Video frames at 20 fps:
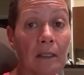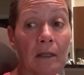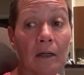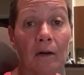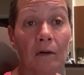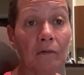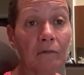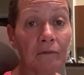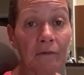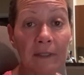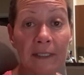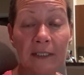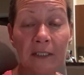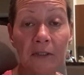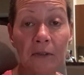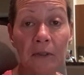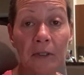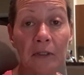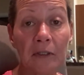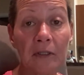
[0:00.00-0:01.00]
hopefully
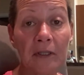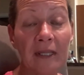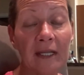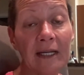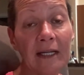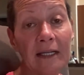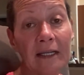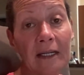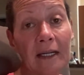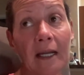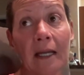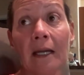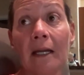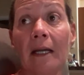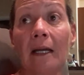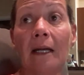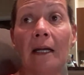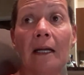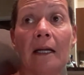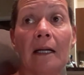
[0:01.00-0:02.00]
do their thing
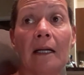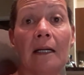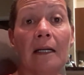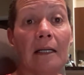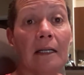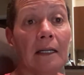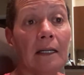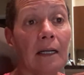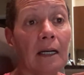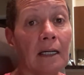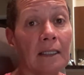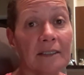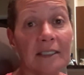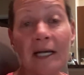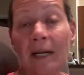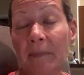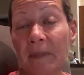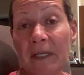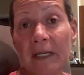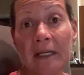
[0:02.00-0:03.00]
on
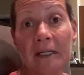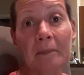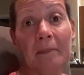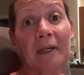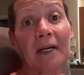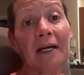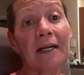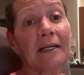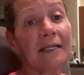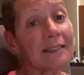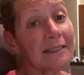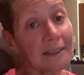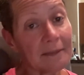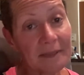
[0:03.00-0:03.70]
top of the antibiotics,